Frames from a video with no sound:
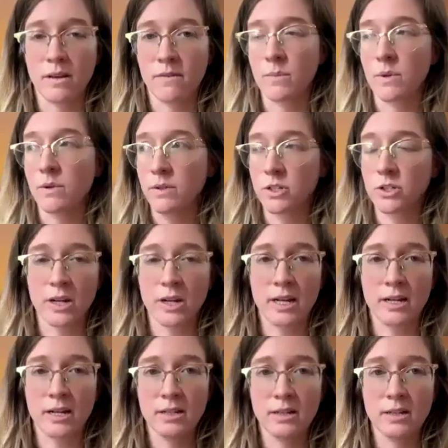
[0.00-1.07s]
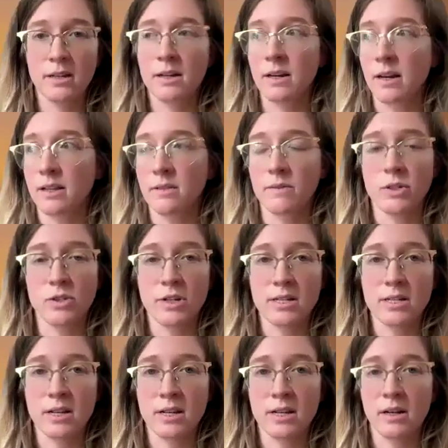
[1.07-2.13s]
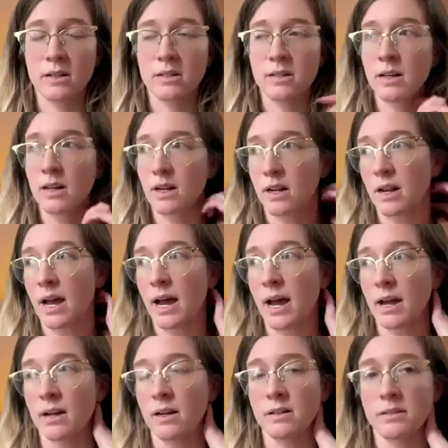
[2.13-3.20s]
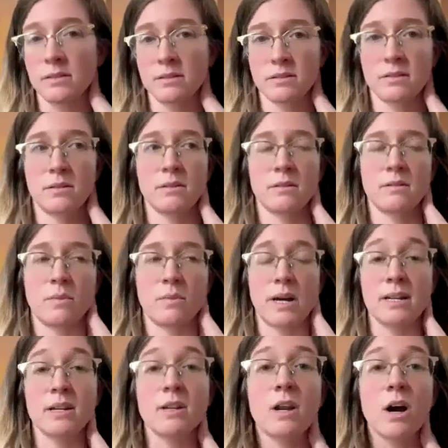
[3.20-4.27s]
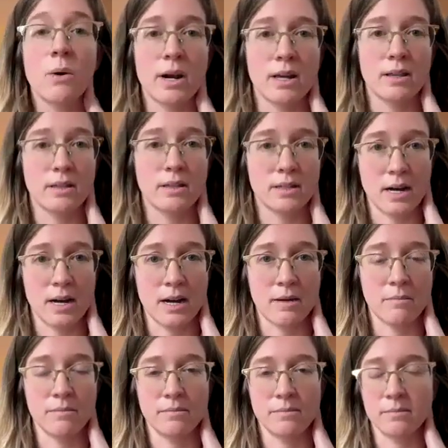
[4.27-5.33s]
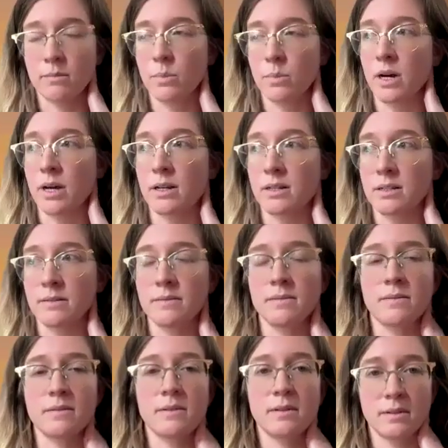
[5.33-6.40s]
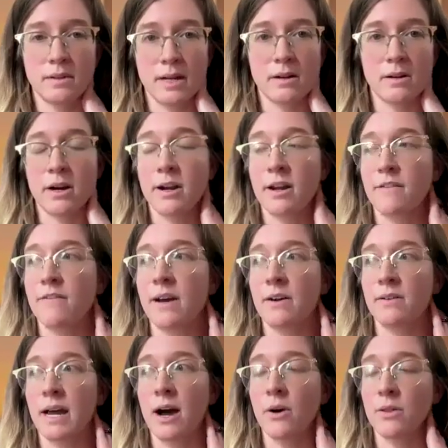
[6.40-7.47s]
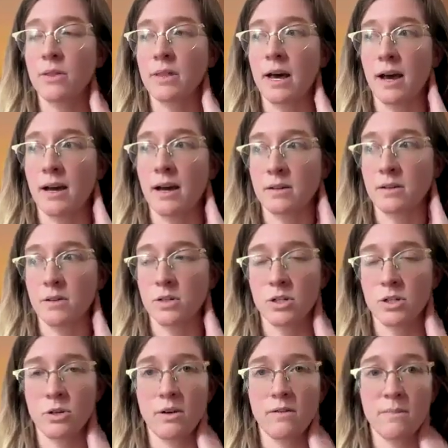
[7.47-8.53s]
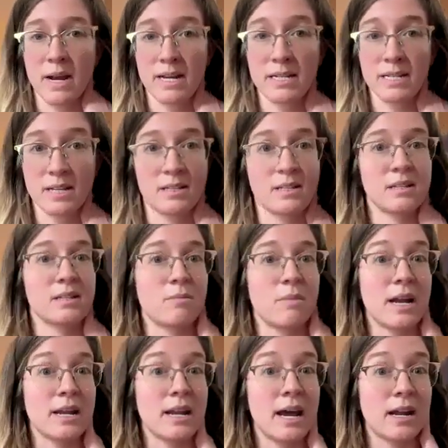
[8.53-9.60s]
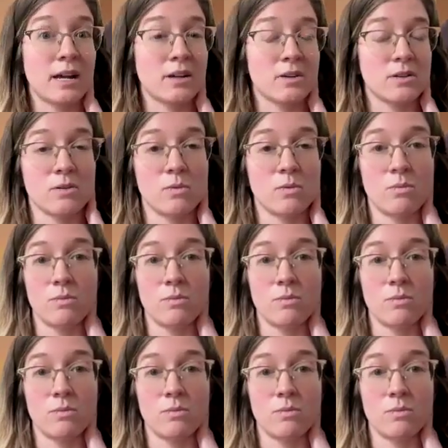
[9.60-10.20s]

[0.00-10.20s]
from the retreat at the retreat center, and I didn't know it at the time, but later on I found out that two of my discs in my neck